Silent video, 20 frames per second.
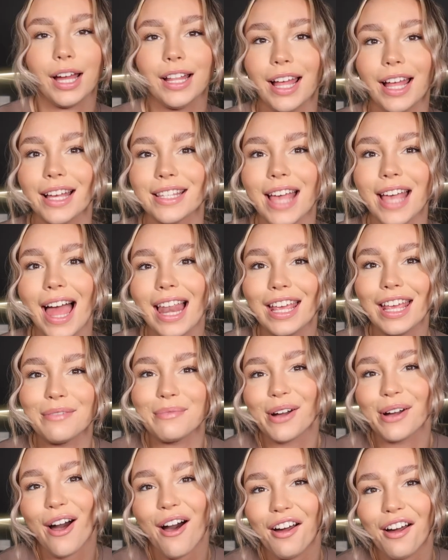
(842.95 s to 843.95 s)
And that is Ellie
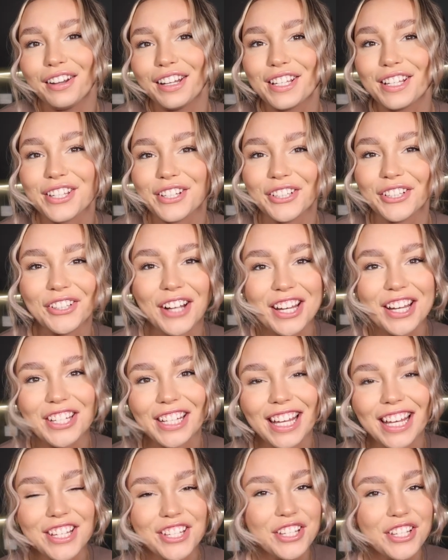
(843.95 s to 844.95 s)
McCartney. So
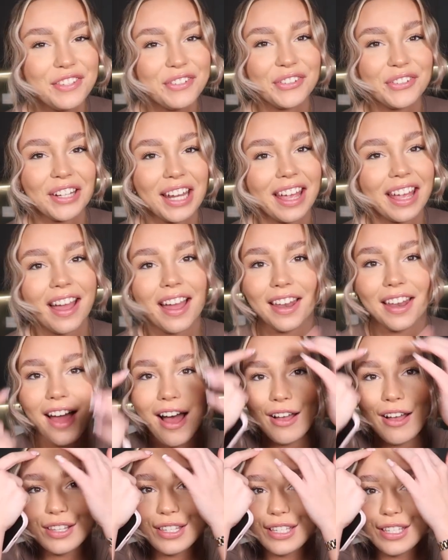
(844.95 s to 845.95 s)
congratulations for winning
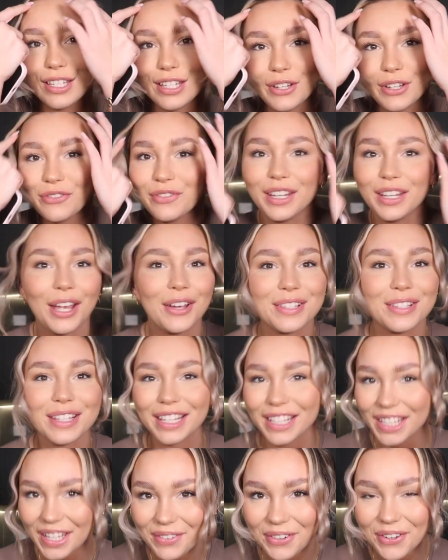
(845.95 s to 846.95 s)
last video's
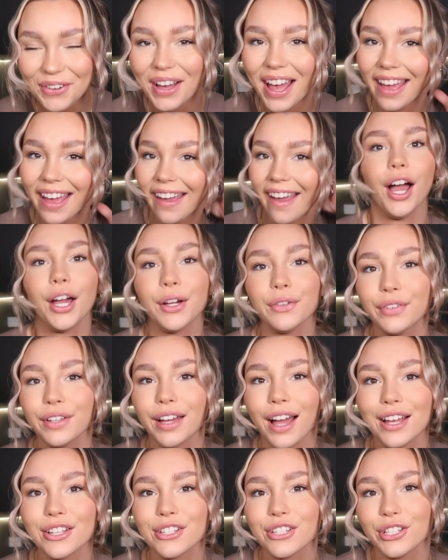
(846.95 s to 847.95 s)
giveaway. Hopefully
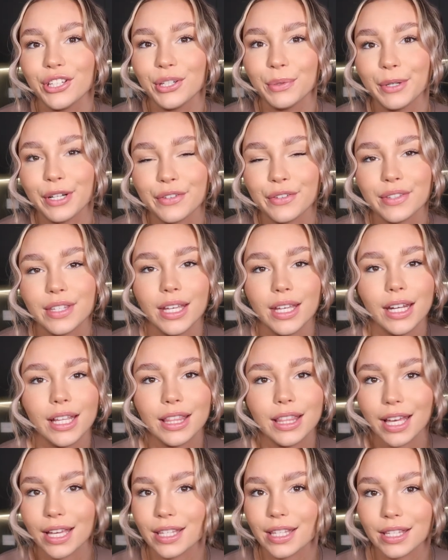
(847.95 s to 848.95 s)
guys, you would have seen
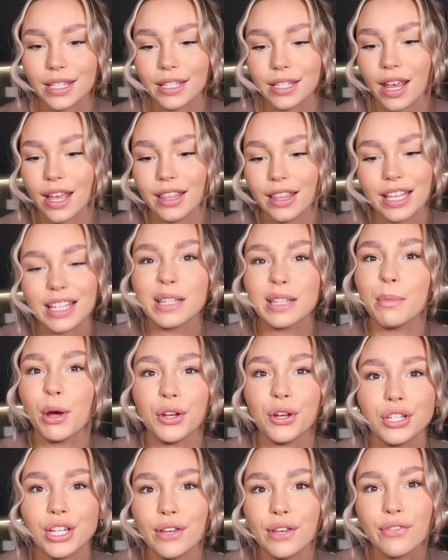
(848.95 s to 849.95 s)
this
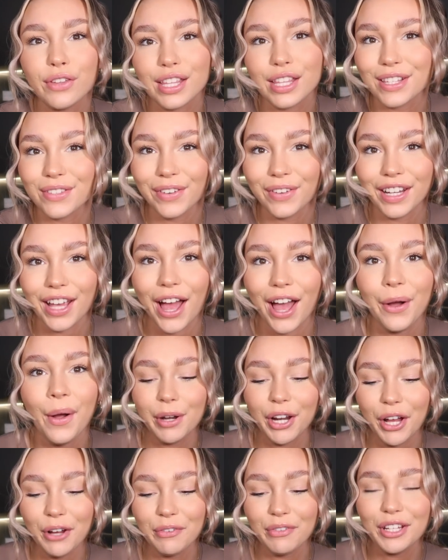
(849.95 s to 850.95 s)
emoji for this video.
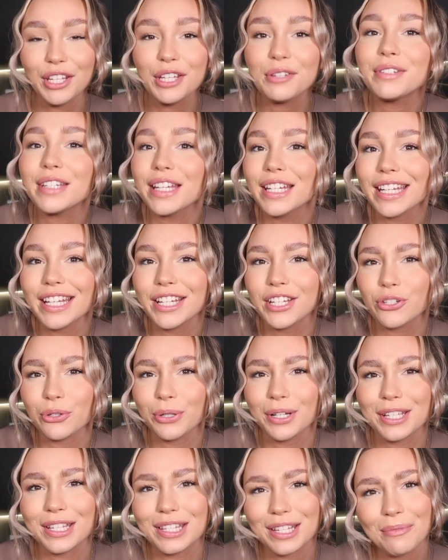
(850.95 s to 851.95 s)
And hopefully you did
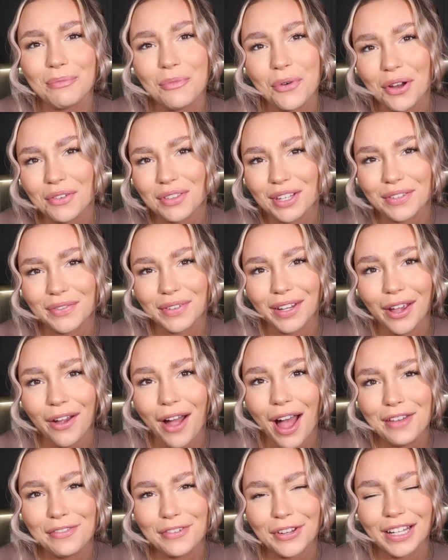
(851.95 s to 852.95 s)
enjoy somewhat of this video.
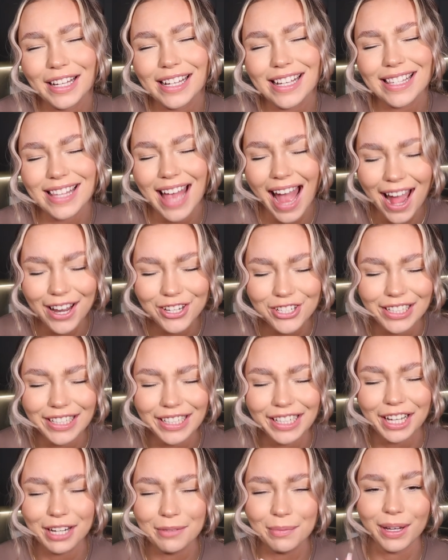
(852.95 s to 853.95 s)
I feel like it's
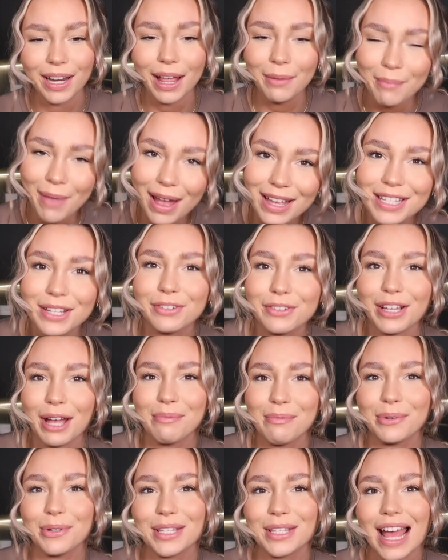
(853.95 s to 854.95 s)
actually gonna be a massive
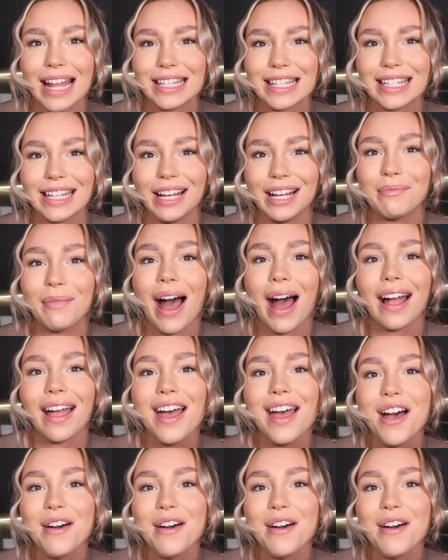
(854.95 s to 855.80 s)
shambles editing it back.